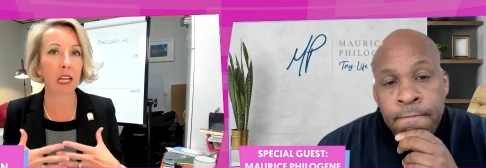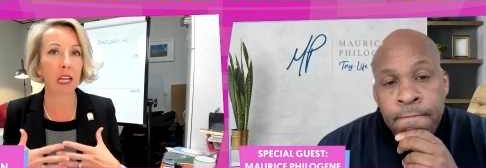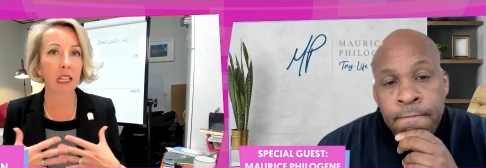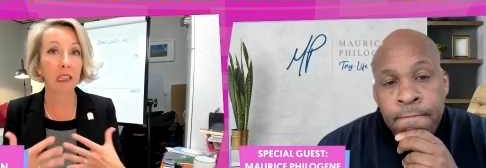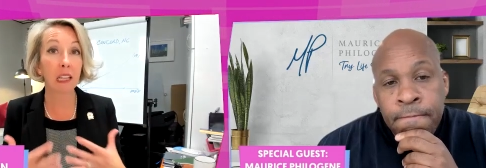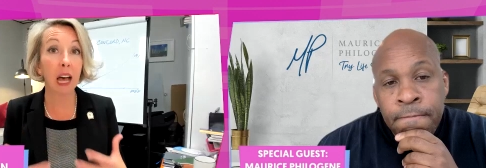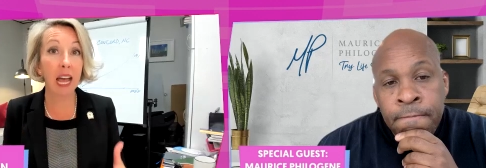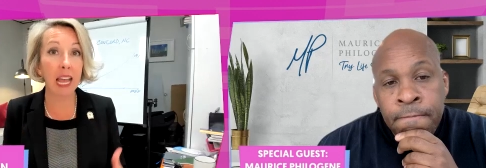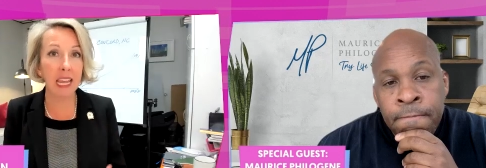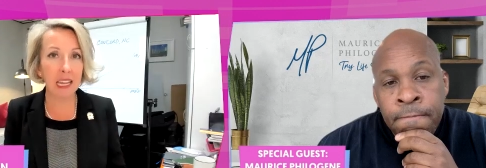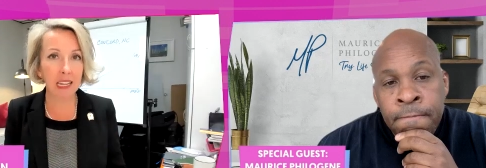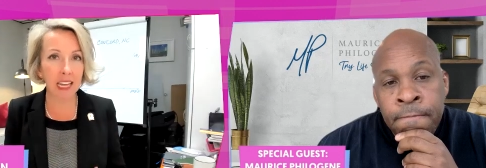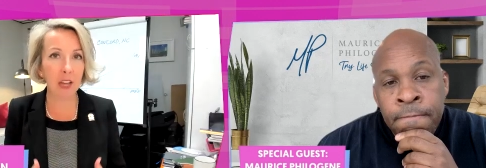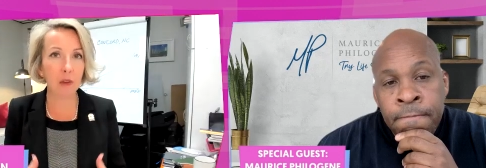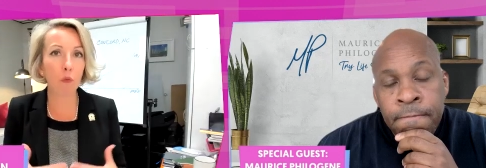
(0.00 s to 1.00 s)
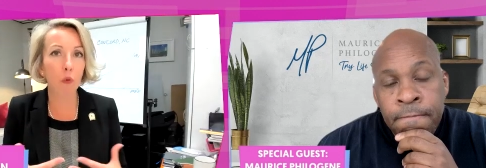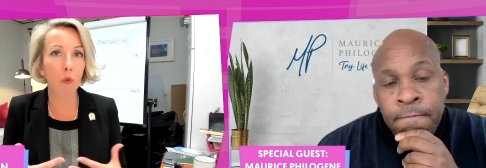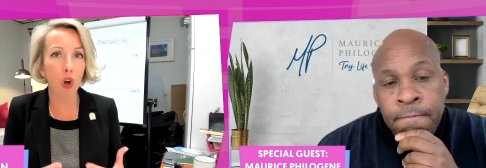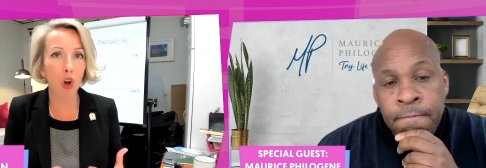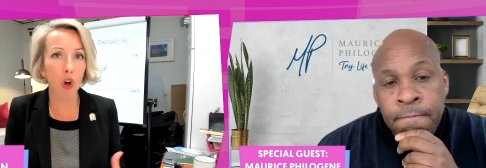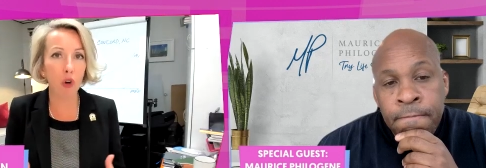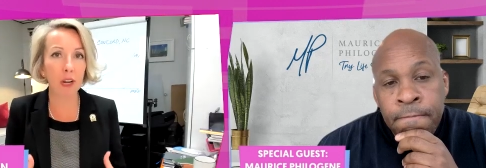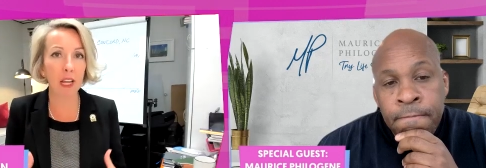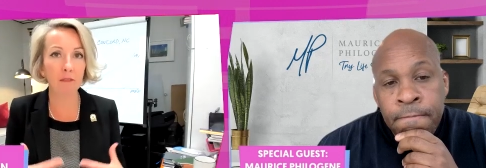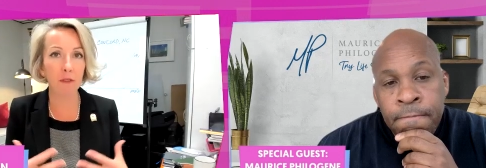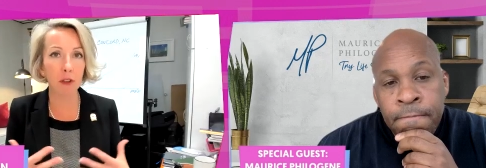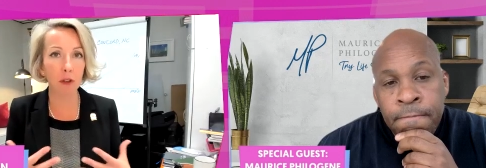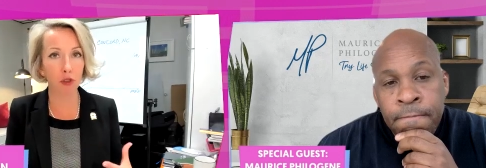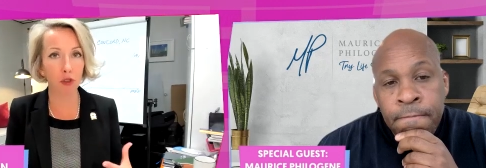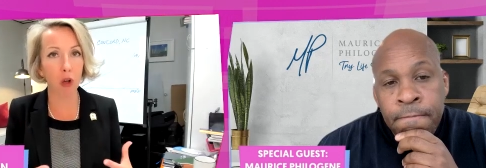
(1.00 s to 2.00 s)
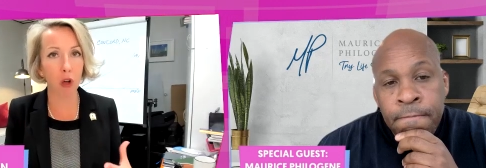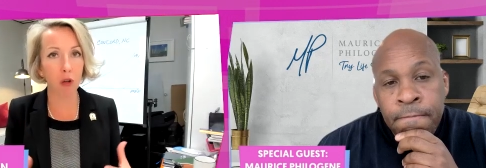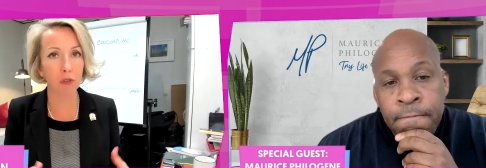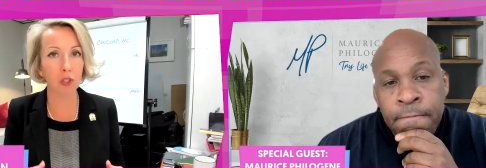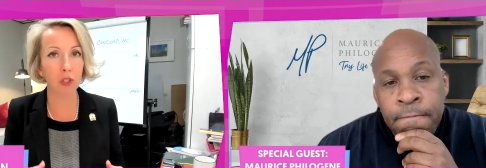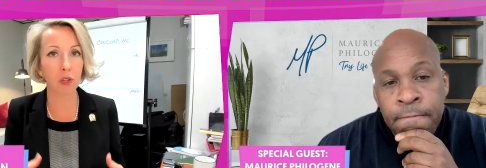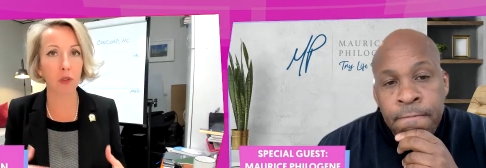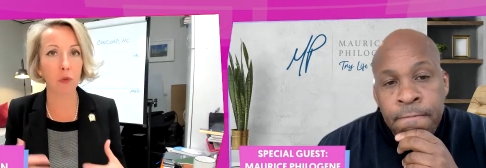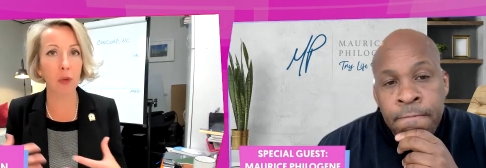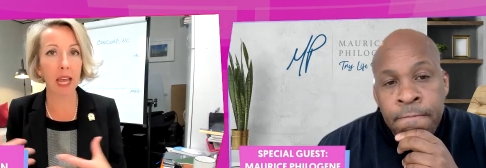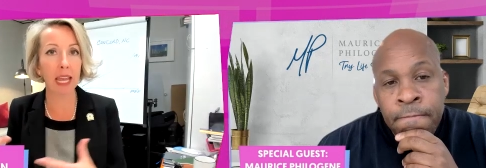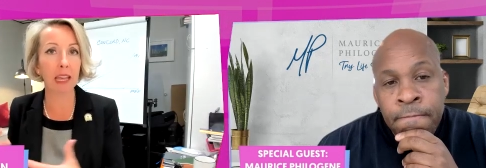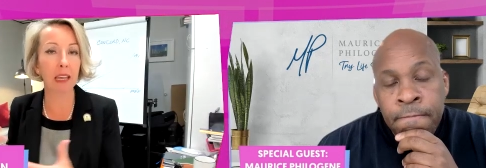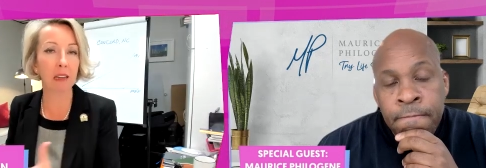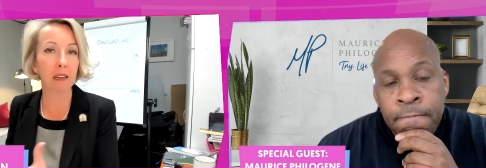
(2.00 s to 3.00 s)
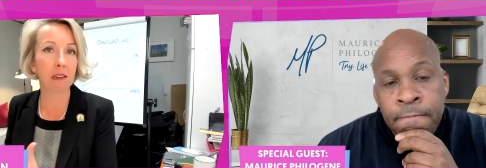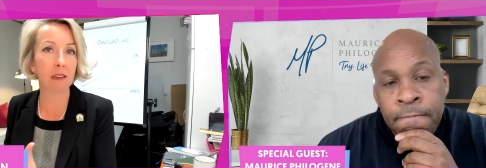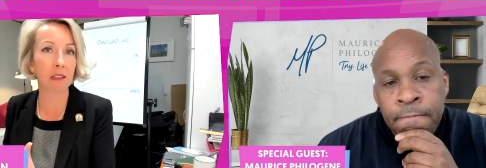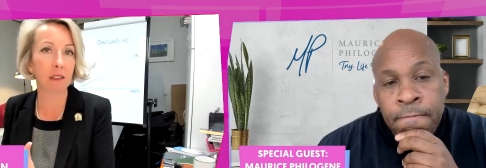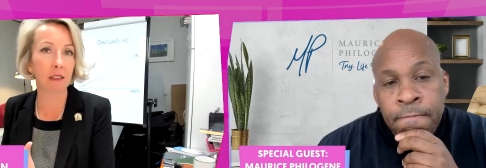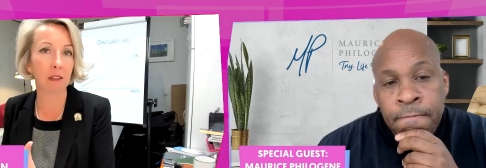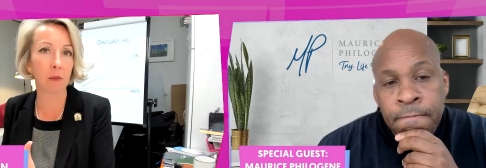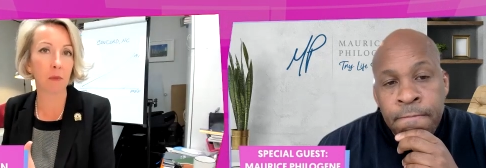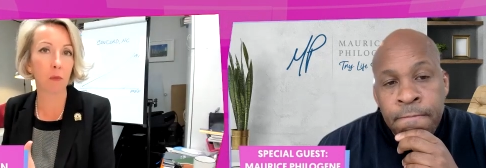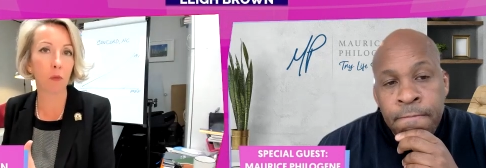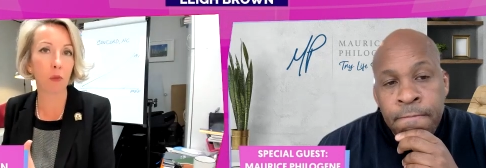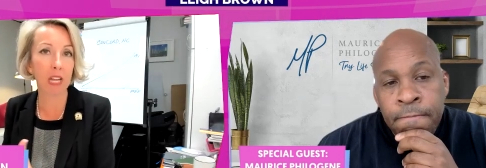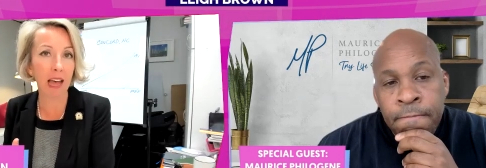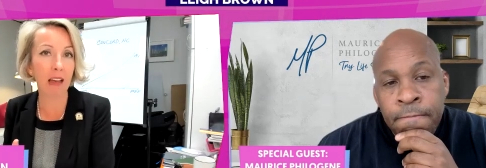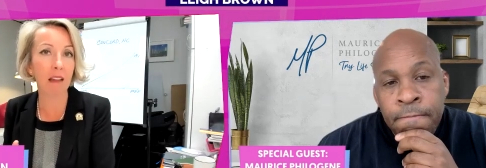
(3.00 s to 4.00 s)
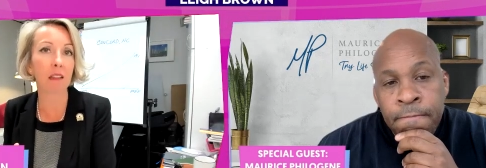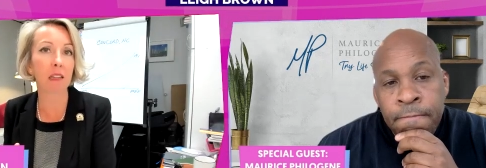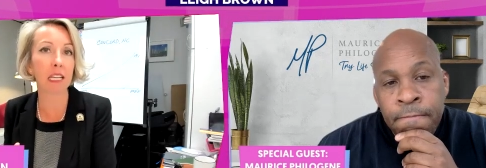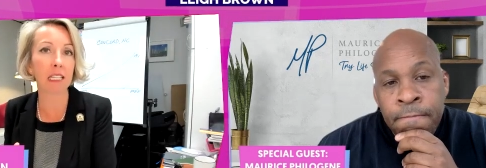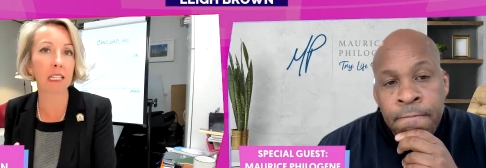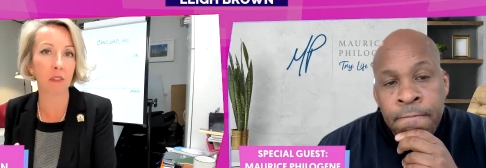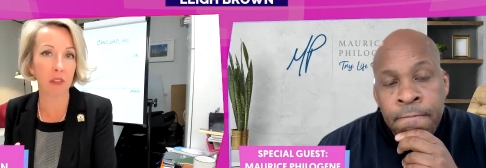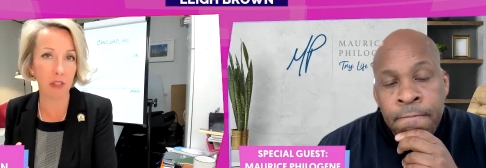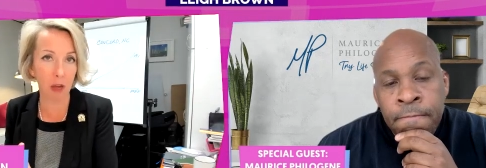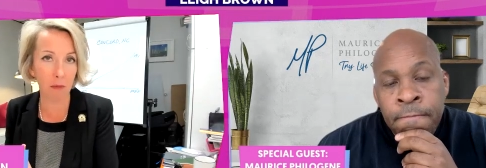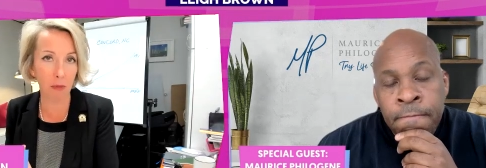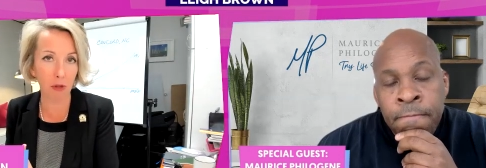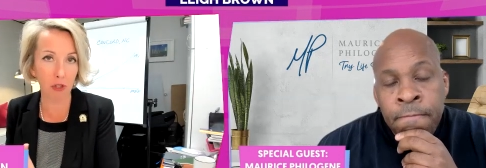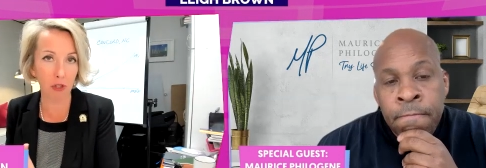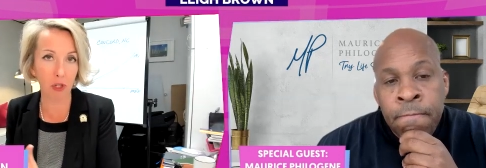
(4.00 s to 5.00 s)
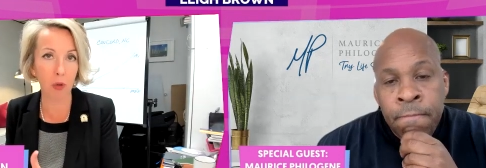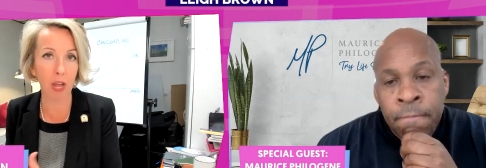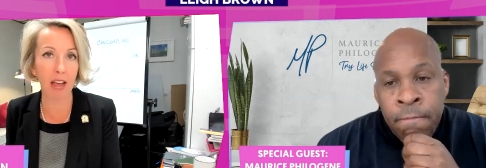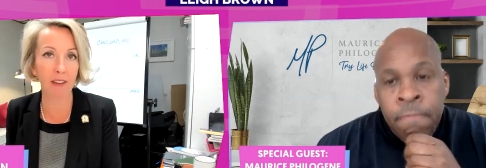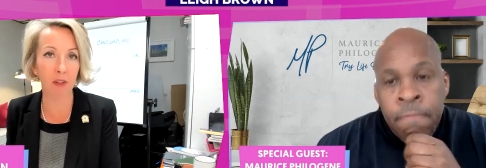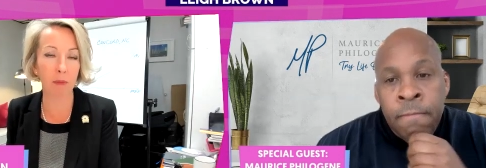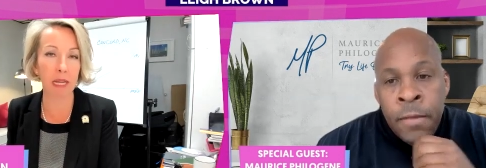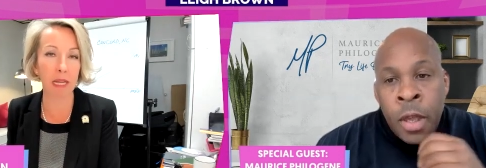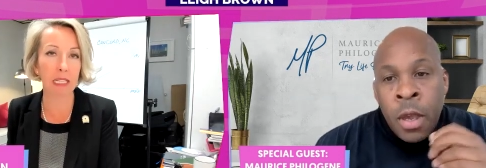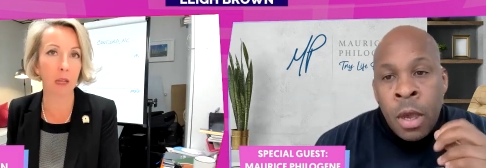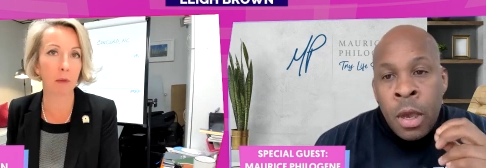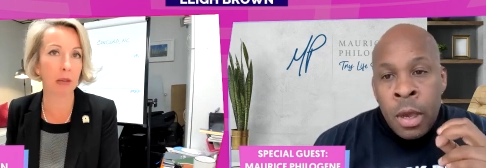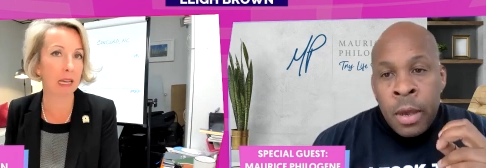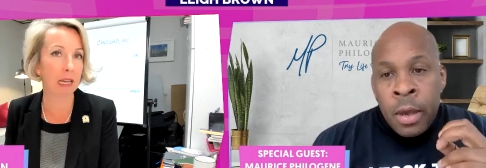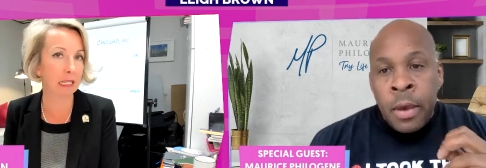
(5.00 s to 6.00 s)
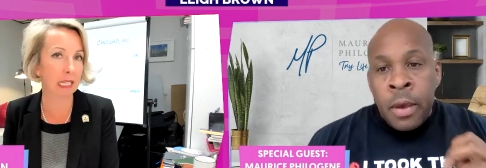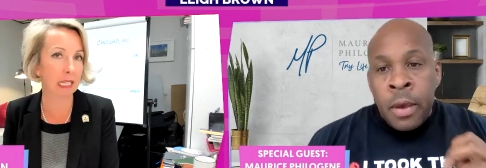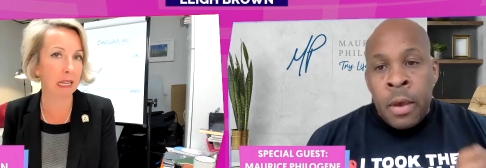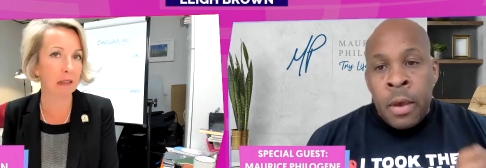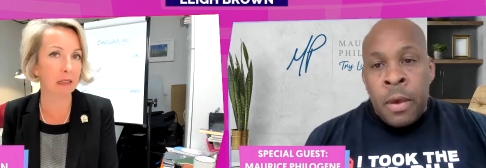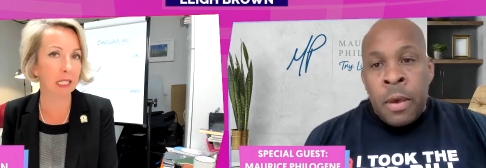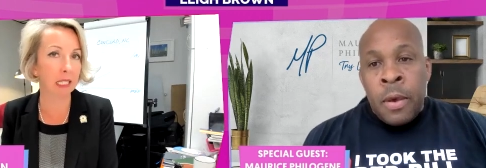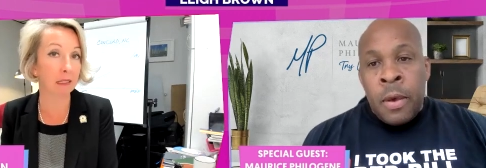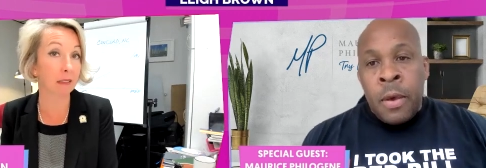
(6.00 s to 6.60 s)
Speaker 1: like and want and feel drawn to and the realities that the numbers do have to make some kind of sense.